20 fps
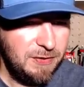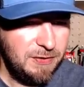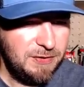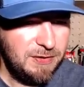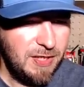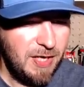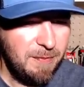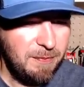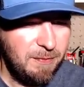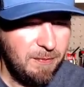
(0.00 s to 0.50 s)

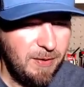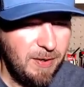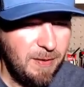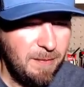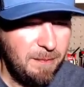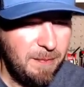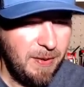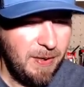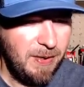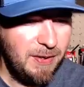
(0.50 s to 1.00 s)
top
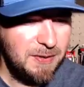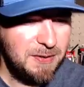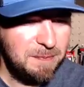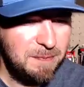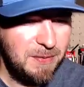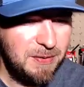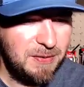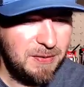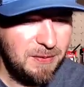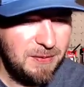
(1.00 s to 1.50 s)
around Paris,
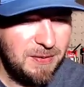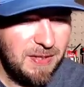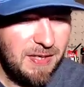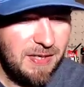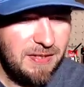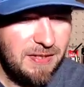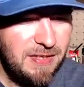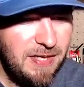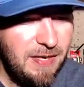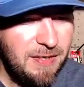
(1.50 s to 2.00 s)
but they're
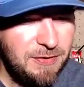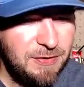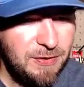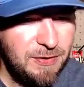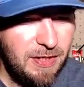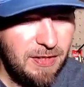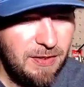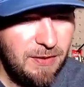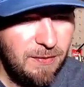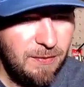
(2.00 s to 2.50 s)
dead. Yeah,
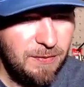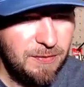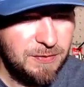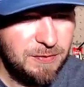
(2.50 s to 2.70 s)
Triton Owners